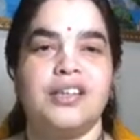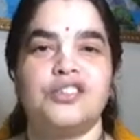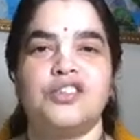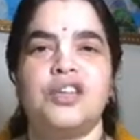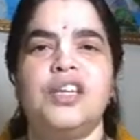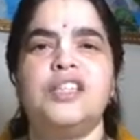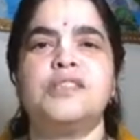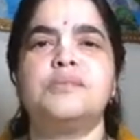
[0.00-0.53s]
So
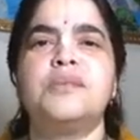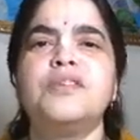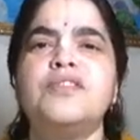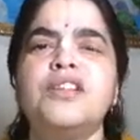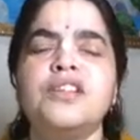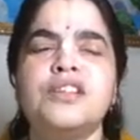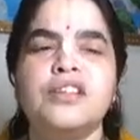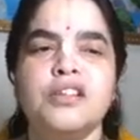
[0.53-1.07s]
he is
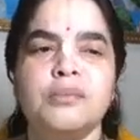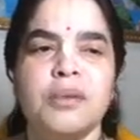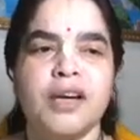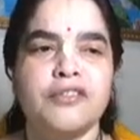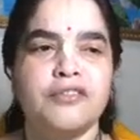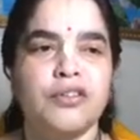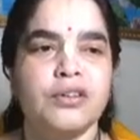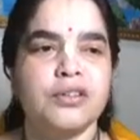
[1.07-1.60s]
bewildered
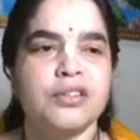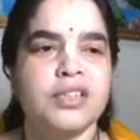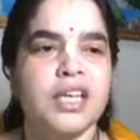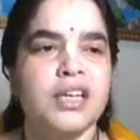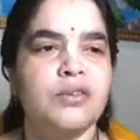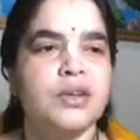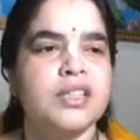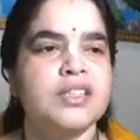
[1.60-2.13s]
by false
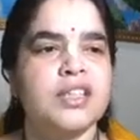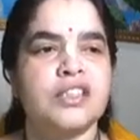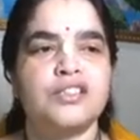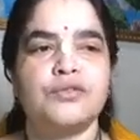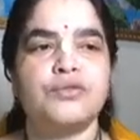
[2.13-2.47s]
ego, and such a